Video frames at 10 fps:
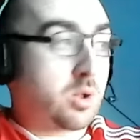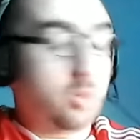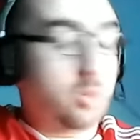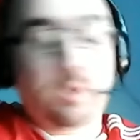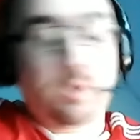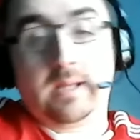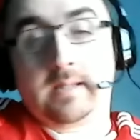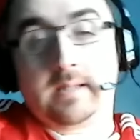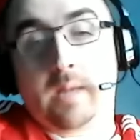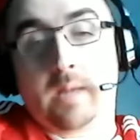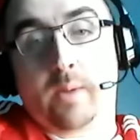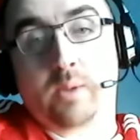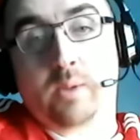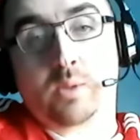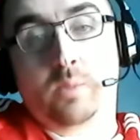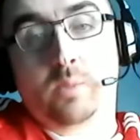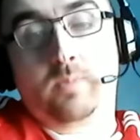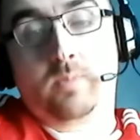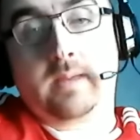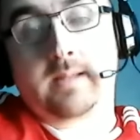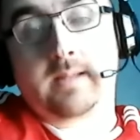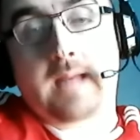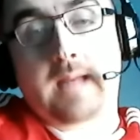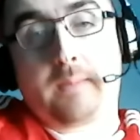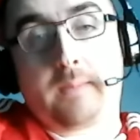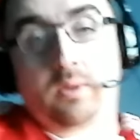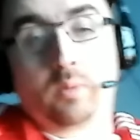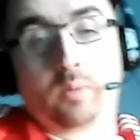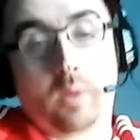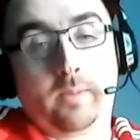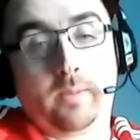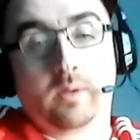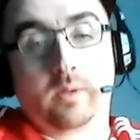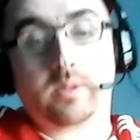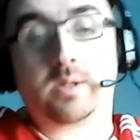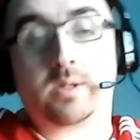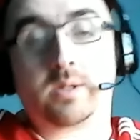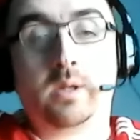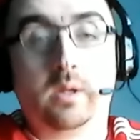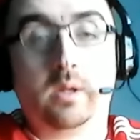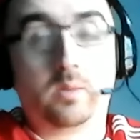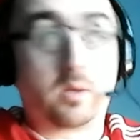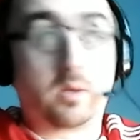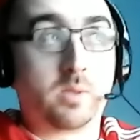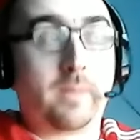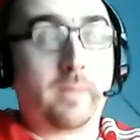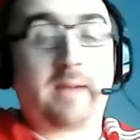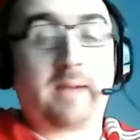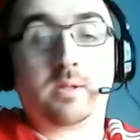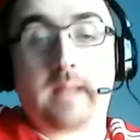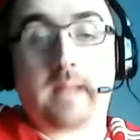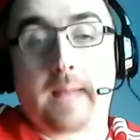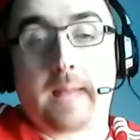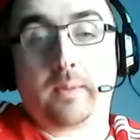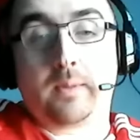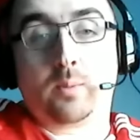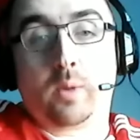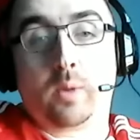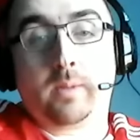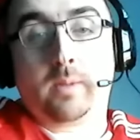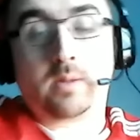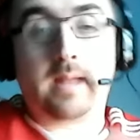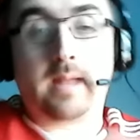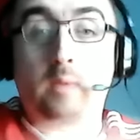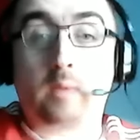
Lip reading: too much detail about some things that happened on Raw because of some of the matches that happened on Raw, because then I'll